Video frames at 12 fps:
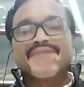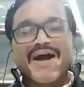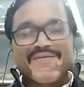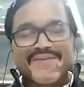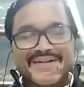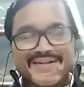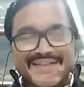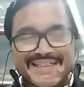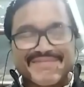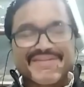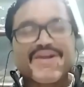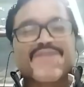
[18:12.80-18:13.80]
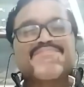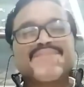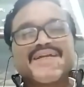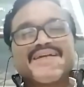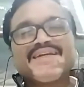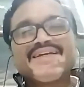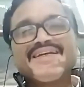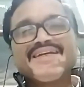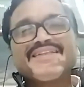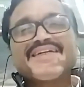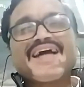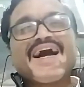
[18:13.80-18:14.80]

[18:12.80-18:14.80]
our development that